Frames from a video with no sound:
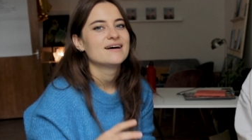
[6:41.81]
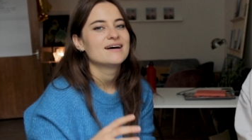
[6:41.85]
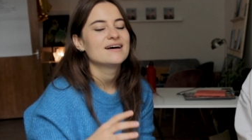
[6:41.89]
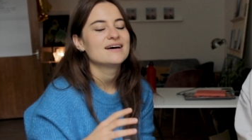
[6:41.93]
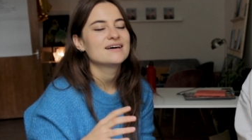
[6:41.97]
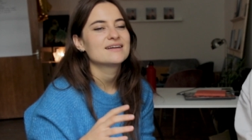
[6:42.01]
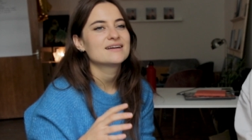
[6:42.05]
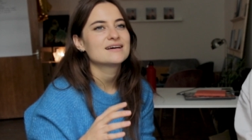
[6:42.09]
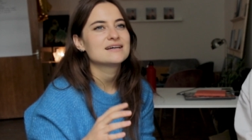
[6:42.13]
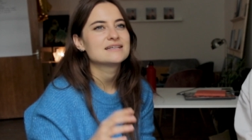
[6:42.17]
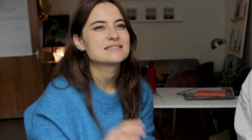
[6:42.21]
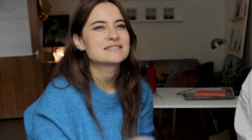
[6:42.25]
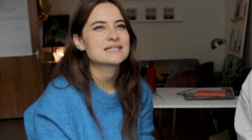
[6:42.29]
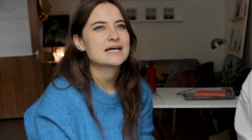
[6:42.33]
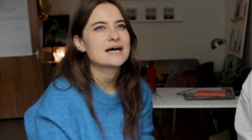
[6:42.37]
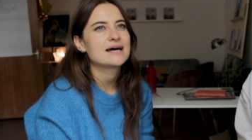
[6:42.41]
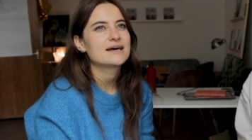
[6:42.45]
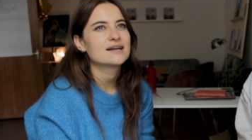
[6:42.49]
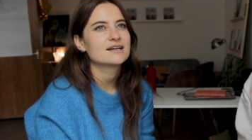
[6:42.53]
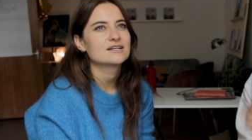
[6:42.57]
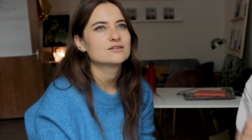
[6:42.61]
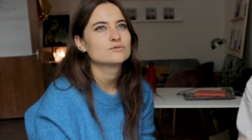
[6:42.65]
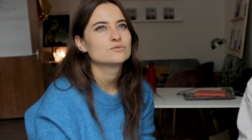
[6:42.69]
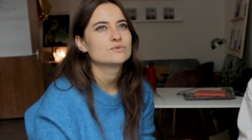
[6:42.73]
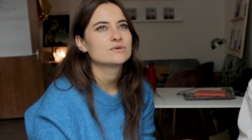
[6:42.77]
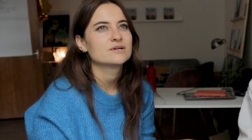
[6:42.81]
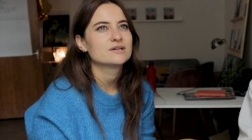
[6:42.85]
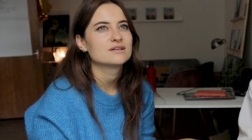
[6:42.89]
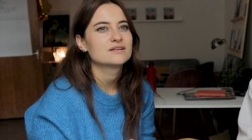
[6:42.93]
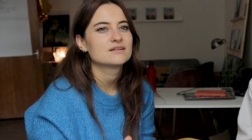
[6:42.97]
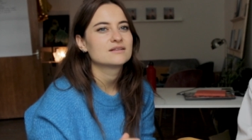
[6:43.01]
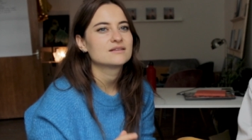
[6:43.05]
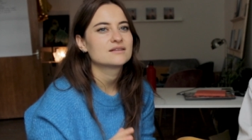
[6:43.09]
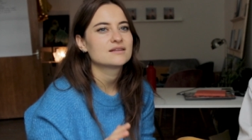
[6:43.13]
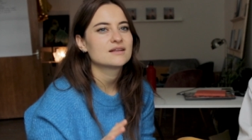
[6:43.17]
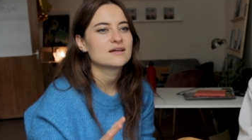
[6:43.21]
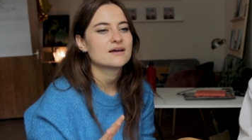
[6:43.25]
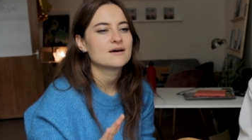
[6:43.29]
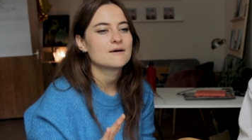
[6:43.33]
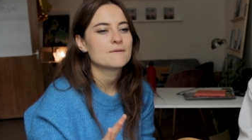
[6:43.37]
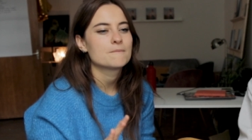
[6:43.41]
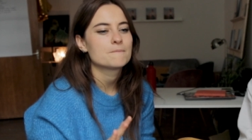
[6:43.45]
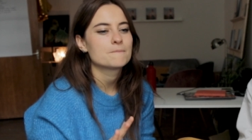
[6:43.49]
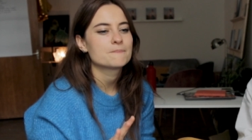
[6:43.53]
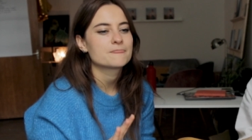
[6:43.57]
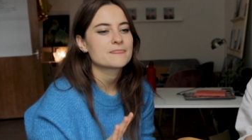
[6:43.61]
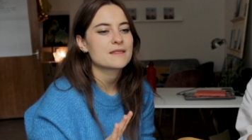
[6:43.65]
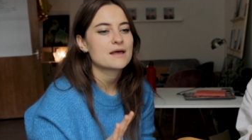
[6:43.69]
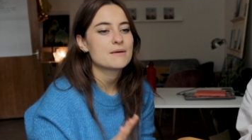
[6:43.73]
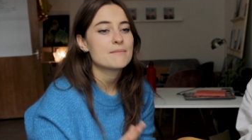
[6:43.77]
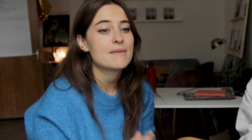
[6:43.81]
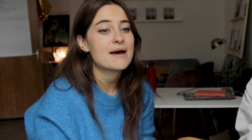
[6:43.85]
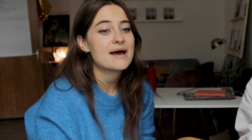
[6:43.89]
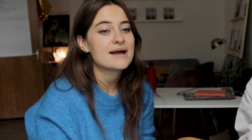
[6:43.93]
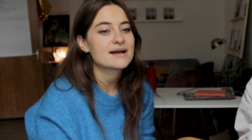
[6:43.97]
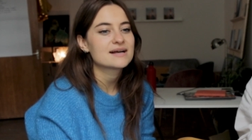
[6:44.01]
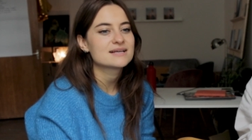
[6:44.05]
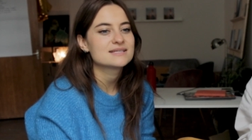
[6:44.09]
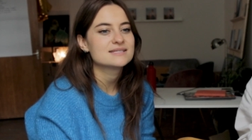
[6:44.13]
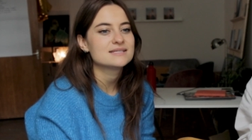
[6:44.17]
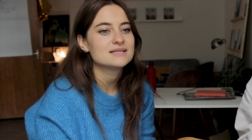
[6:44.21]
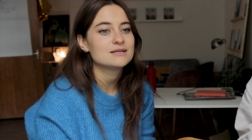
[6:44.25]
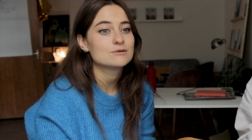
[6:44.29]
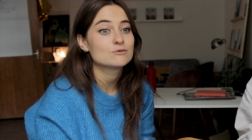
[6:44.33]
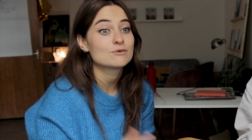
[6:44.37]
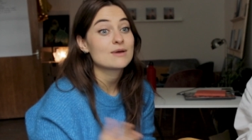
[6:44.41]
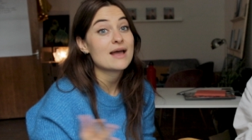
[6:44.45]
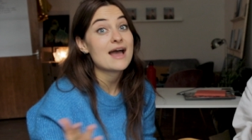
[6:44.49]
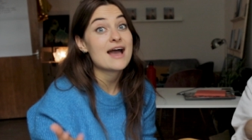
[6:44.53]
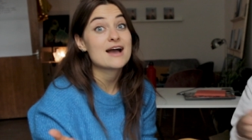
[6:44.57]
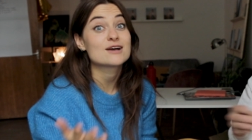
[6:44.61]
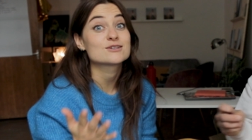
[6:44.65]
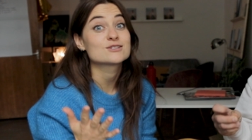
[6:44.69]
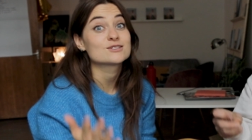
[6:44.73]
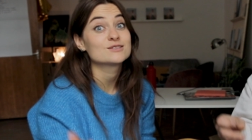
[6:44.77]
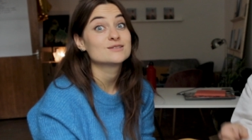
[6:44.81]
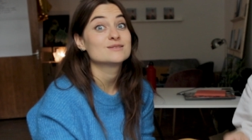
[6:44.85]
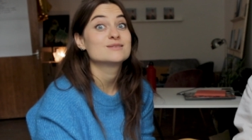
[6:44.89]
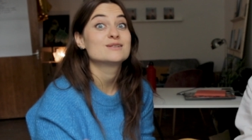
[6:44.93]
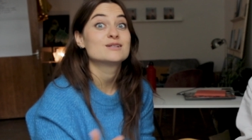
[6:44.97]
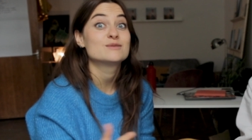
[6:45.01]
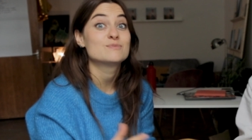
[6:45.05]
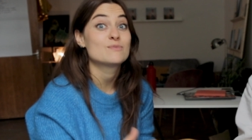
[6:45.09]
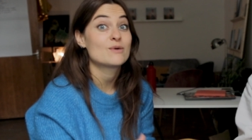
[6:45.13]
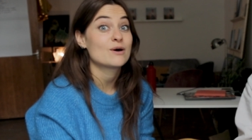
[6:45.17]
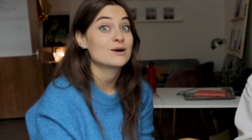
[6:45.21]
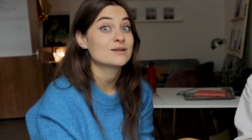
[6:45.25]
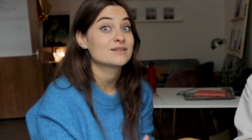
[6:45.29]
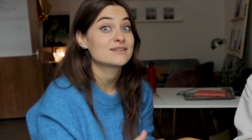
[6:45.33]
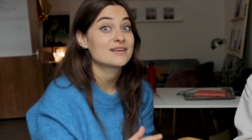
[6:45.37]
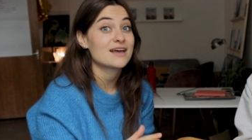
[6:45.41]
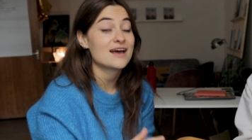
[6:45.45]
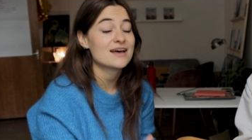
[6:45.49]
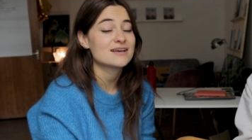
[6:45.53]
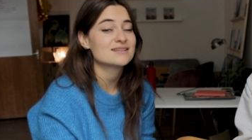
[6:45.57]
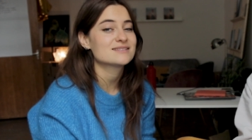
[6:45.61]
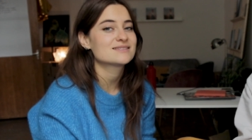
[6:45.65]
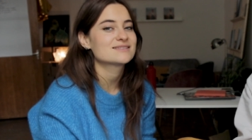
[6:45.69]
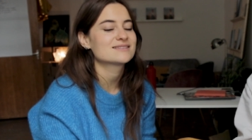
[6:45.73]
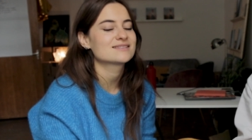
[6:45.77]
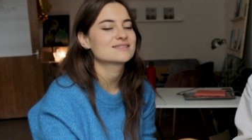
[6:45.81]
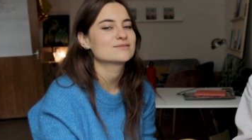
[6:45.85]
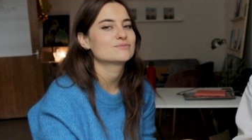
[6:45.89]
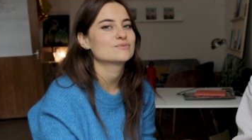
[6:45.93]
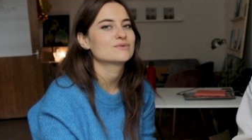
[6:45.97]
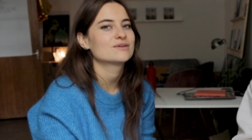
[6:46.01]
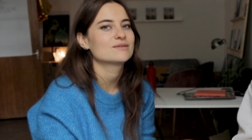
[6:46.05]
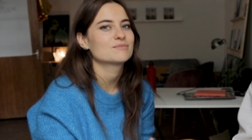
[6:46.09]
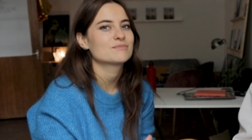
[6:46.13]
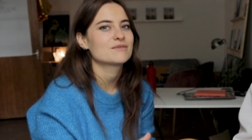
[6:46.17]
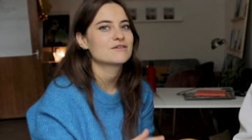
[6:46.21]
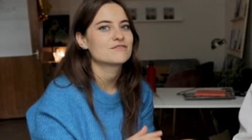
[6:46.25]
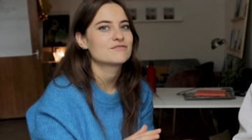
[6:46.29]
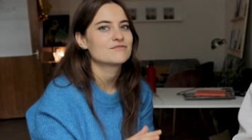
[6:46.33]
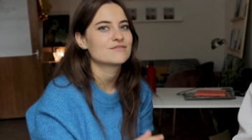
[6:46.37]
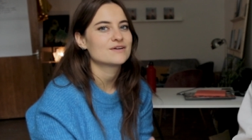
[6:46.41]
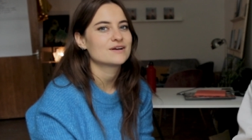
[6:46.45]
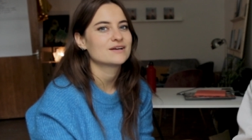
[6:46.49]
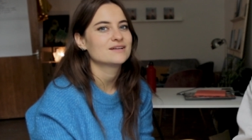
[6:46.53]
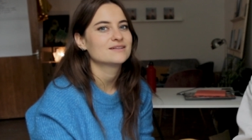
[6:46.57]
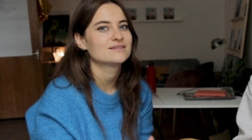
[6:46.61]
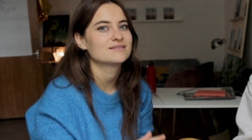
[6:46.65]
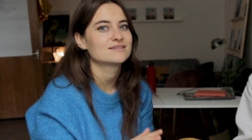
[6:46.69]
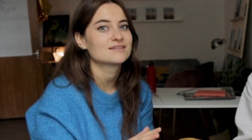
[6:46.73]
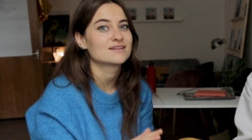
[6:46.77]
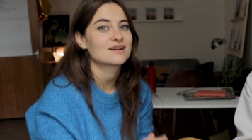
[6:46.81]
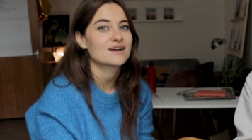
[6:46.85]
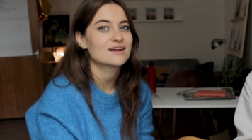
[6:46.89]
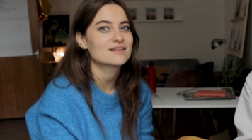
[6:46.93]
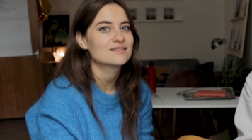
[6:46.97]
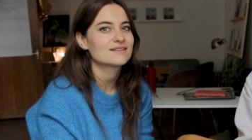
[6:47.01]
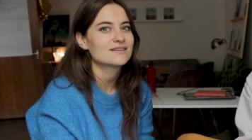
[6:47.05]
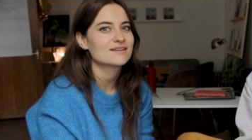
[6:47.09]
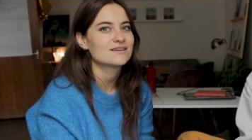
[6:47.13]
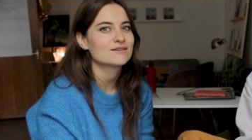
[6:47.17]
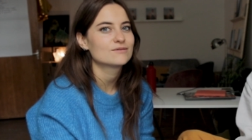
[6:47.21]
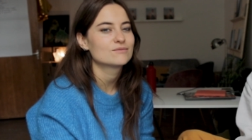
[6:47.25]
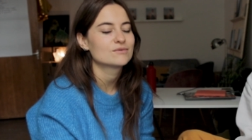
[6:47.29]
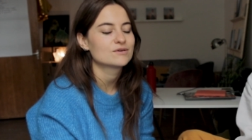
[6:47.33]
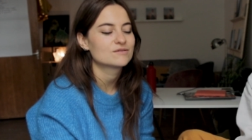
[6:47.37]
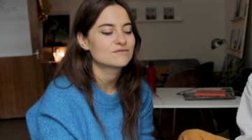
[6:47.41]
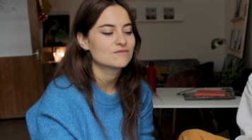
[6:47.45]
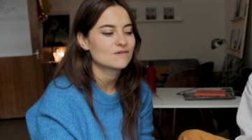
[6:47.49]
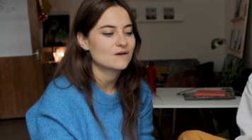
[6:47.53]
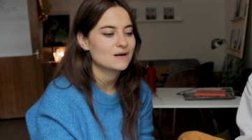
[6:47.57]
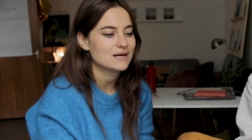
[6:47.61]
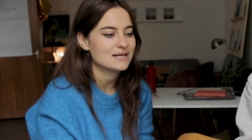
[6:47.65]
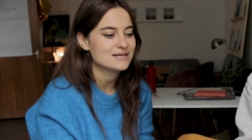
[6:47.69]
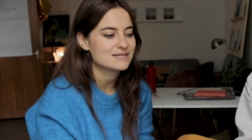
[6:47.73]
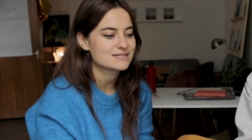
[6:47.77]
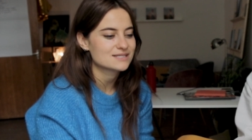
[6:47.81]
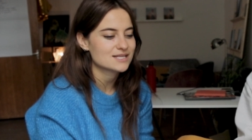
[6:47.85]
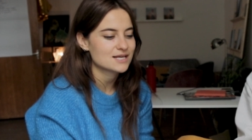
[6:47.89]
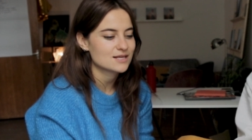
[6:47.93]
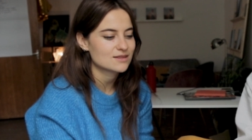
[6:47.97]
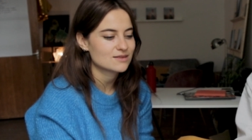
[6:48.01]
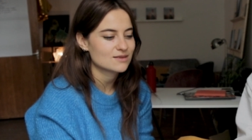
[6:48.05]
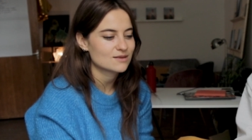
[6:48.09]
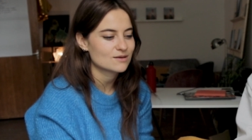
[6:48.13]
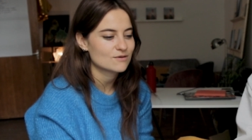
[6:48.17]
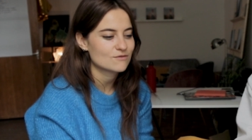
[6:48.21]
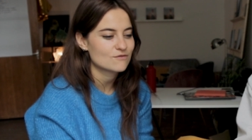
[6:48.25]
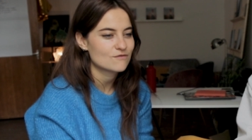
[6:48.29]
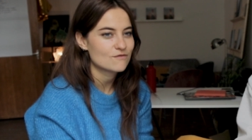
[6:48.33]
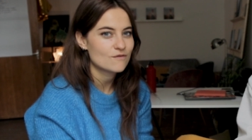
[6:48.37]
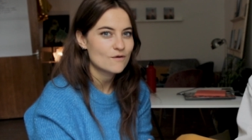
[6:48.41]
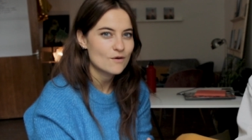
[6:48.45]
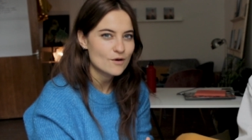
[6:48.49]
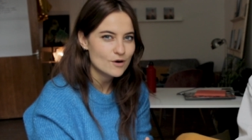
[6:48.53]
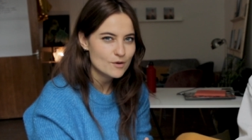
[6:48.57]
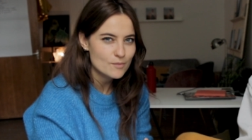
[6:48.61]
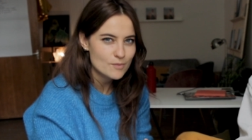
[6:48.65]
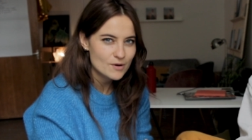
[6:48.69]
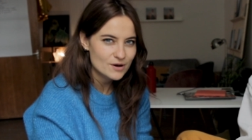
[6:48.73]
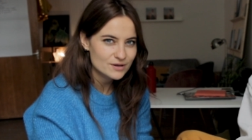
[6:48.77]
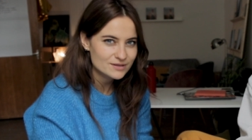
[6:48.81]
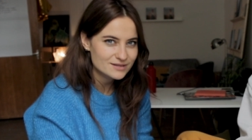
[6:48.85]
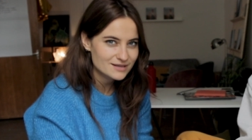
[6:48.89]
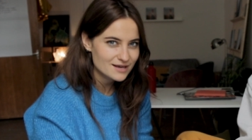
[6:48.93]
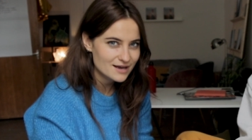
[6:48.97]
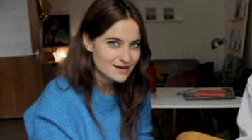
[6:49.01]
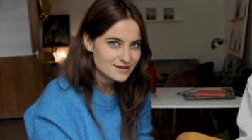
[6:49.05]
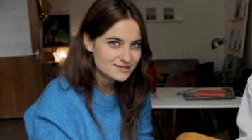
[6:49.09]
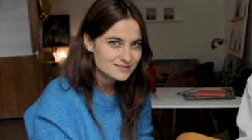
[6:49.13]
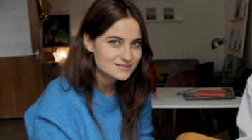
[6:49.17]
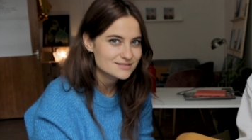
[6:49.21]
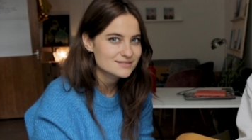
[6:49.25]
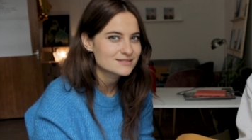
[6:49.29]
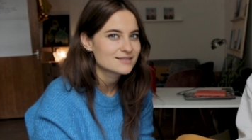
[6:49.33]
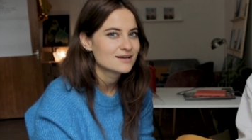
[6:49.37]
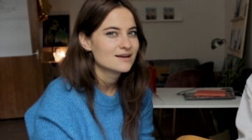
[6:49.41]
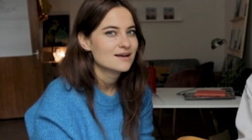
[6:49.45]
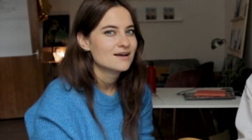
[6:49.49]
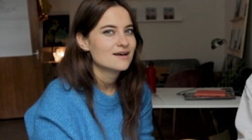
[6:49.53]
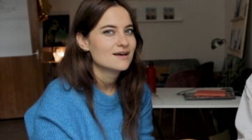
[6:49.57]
And I started with a magazine. We actually did podcasts with my friend Greta. We released, I think, 4 podcasts.